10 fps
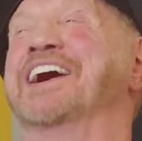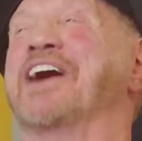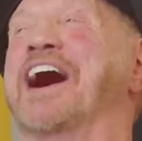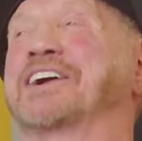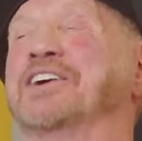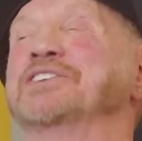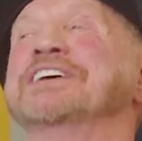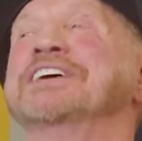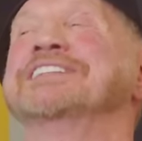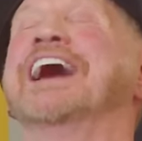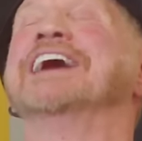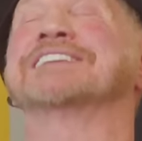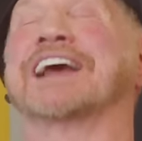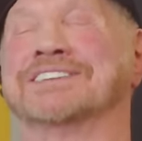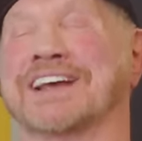and Rock goes, that
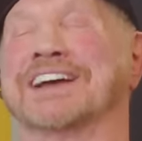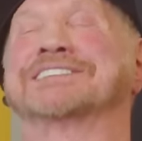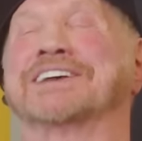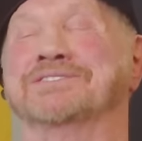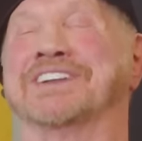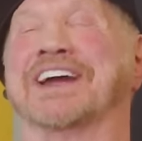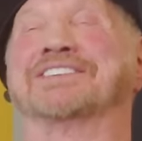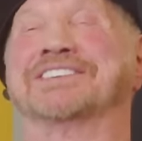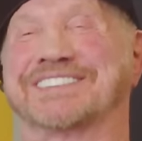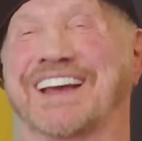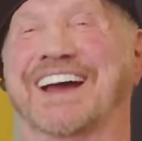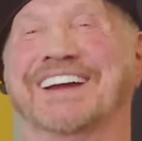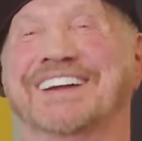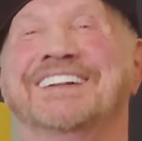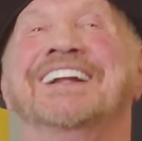sounds like something Jake would
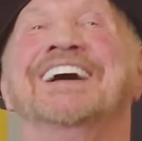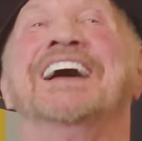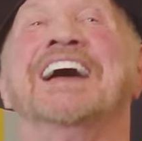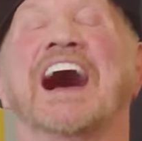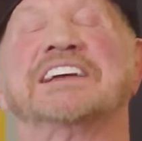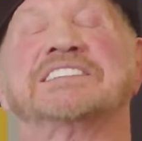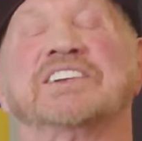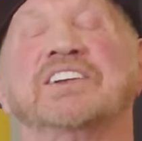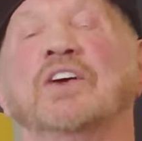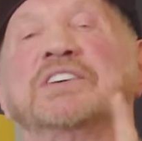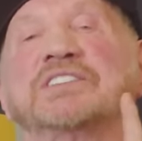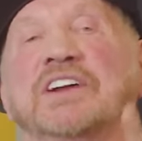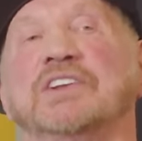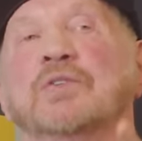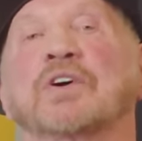say. I said, you know, he
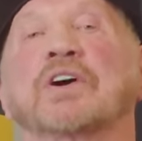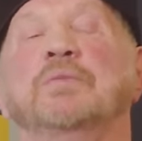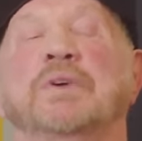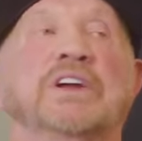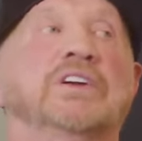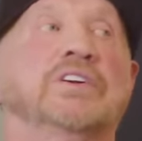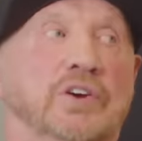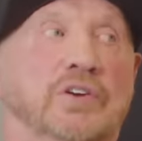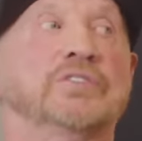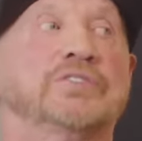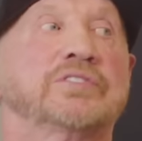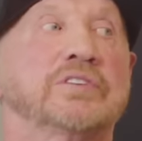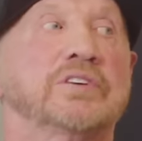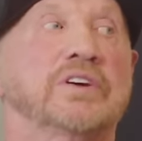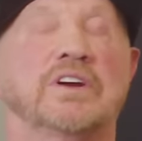said you were going to be huge.
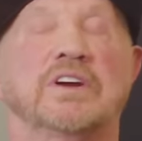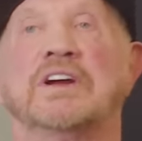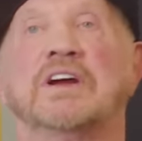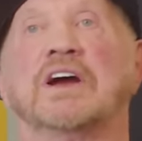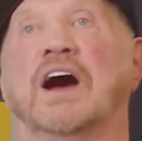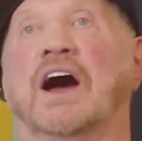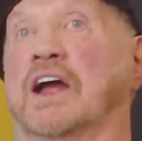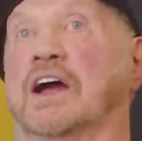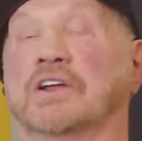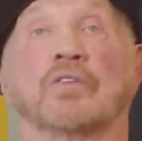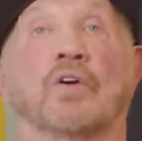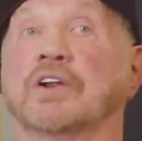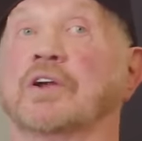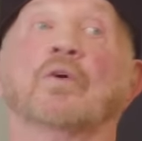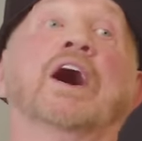Uh, you're on
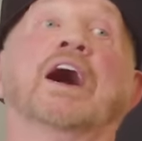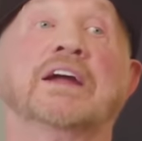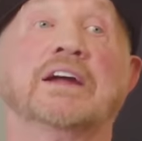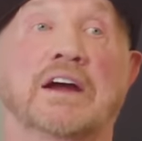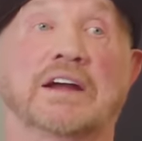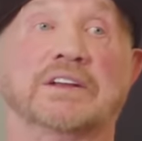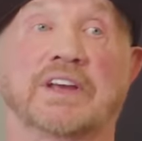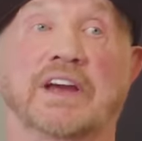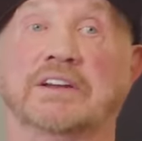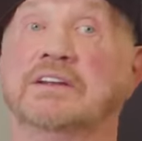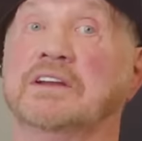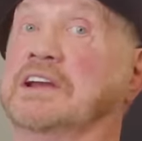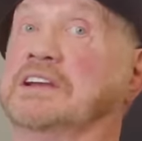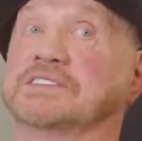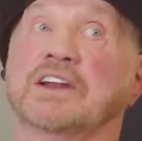your way. I said,
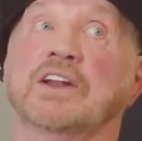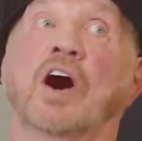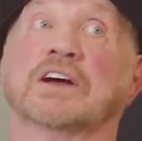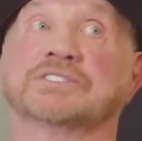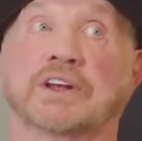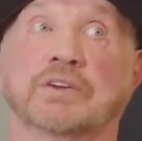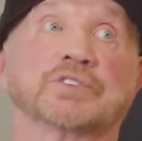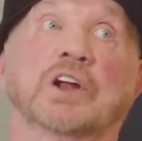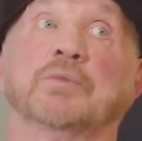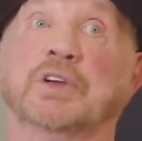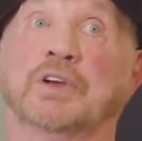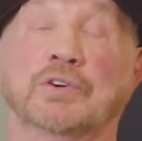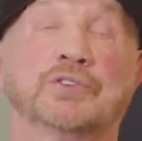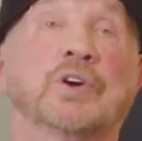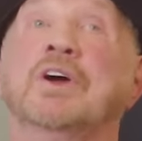he said Austin was going to be
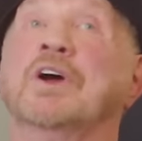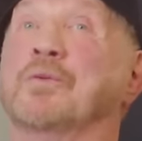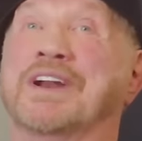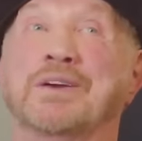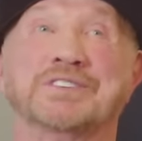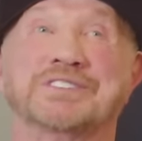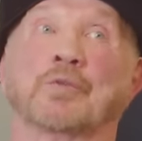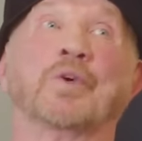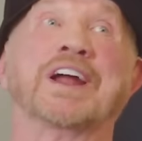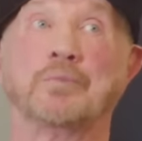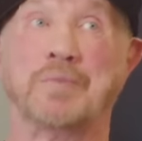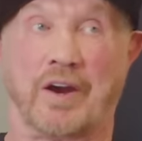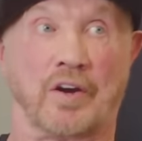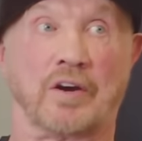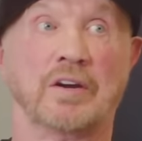huge when he was the ring
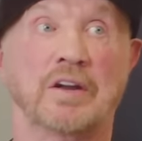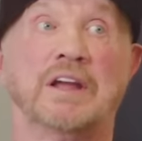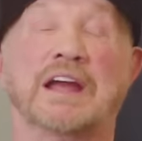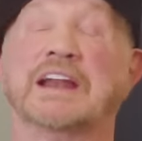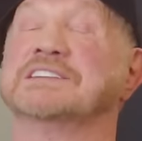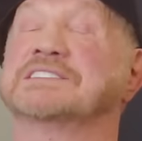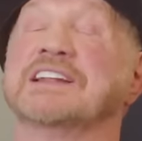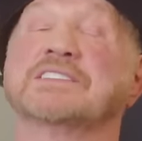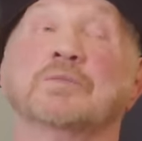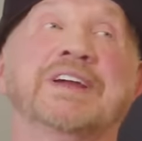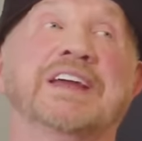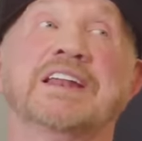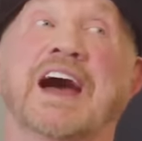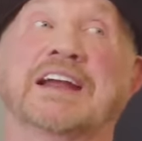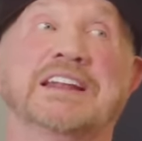bearer. And he said it to me
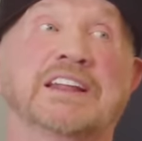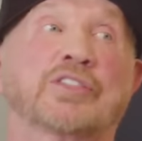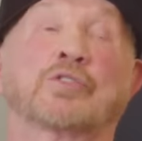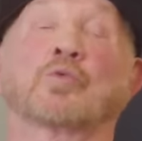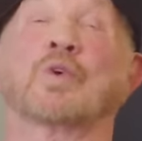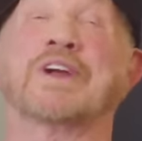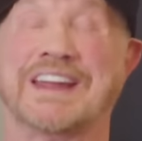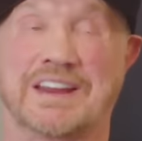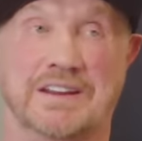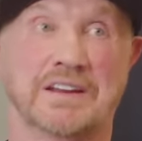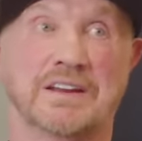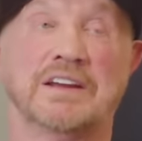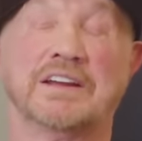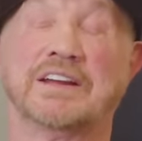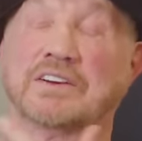in 93.
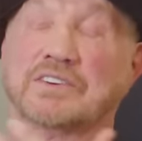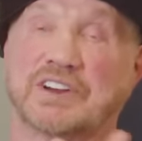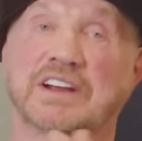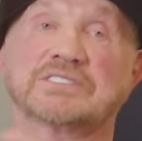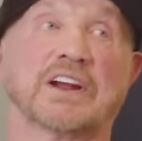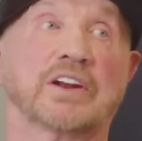He goes, Jake's got a